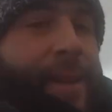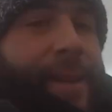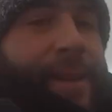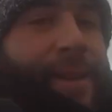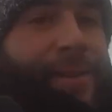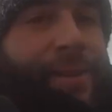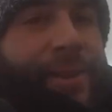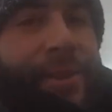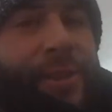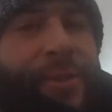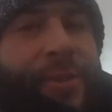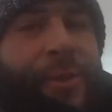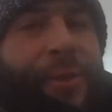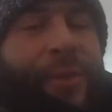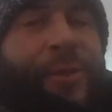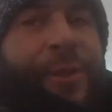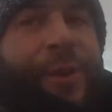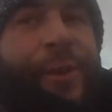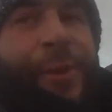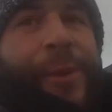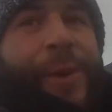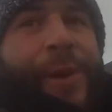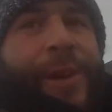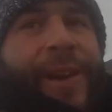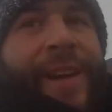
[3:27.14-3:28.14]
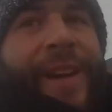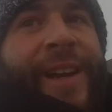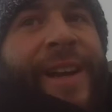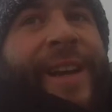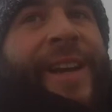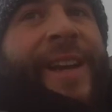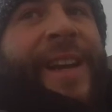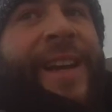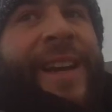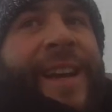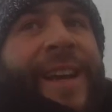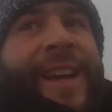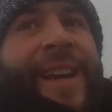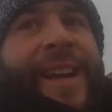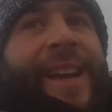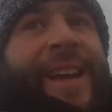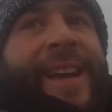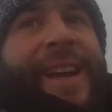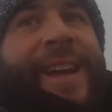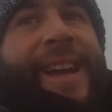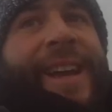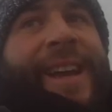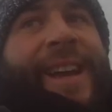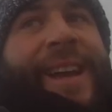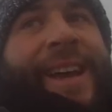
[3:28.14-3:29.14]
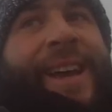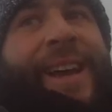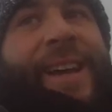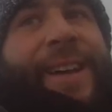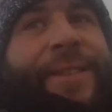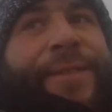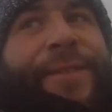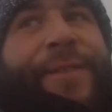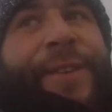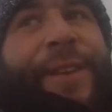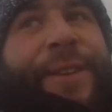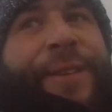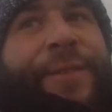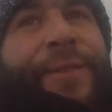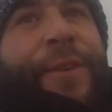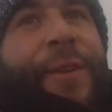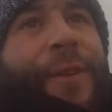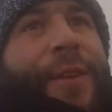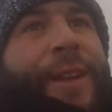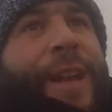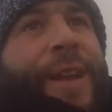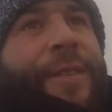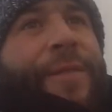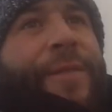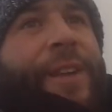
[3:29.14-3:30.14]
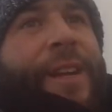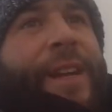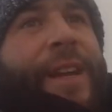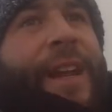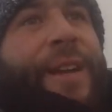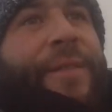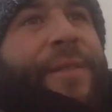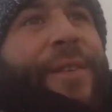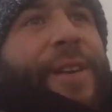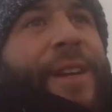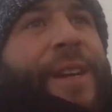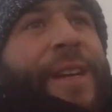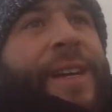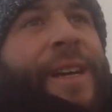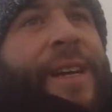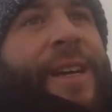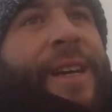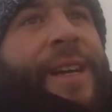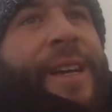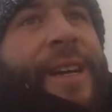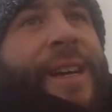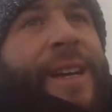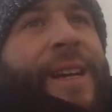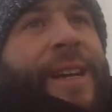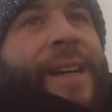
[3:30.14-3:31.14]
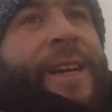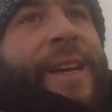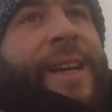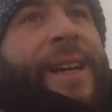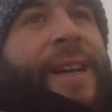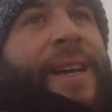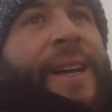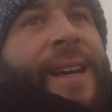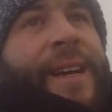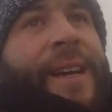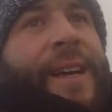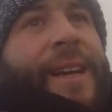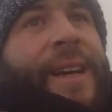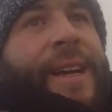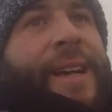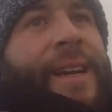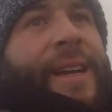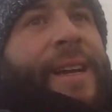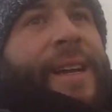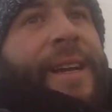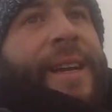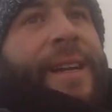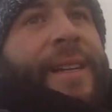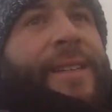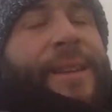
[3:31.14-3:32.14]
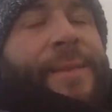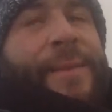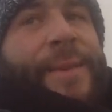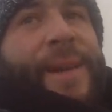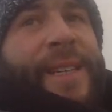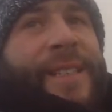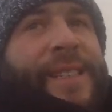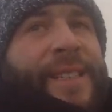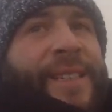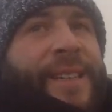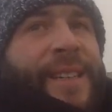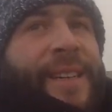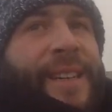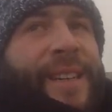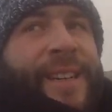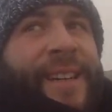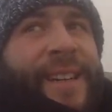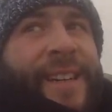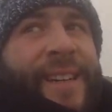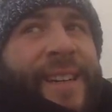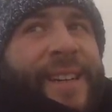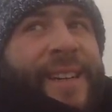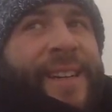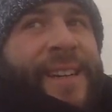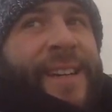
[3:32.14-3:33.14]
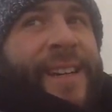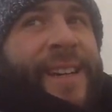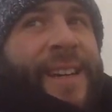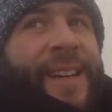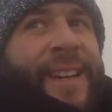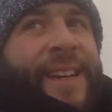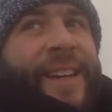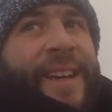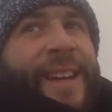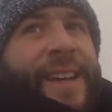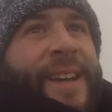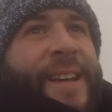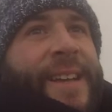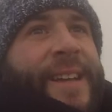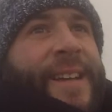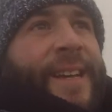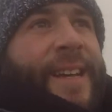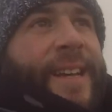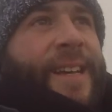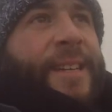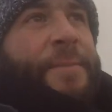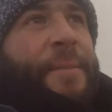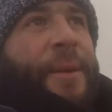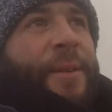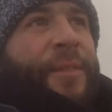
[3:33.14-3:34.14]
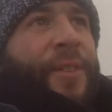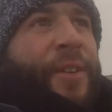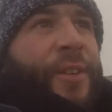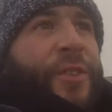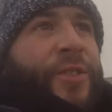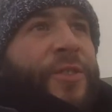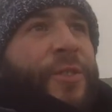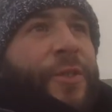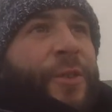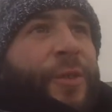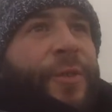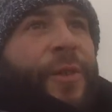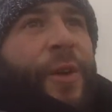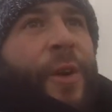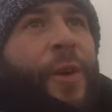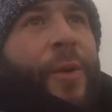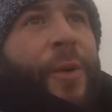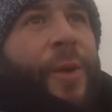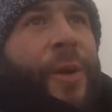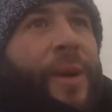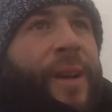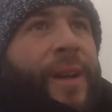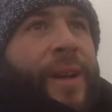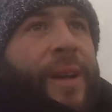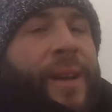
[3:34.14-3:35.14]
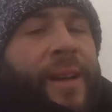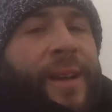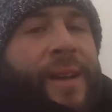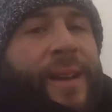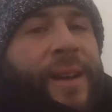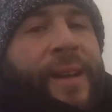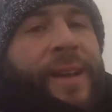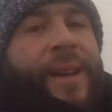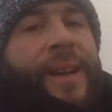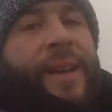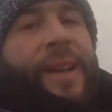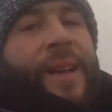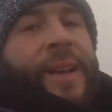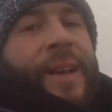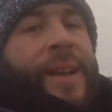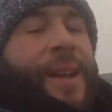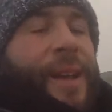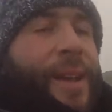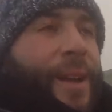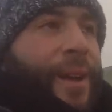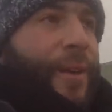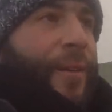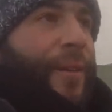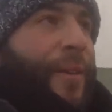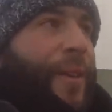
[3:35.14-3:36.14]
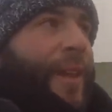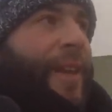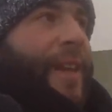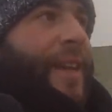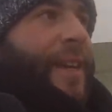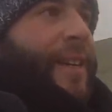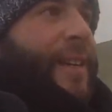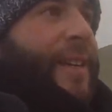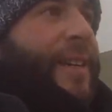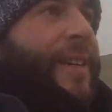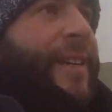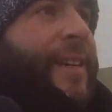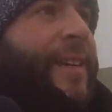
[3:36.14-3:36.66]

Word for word: there's a snowfall. I can feel it falling heavier and heavier. It's amazing. It's my first snowfall of the year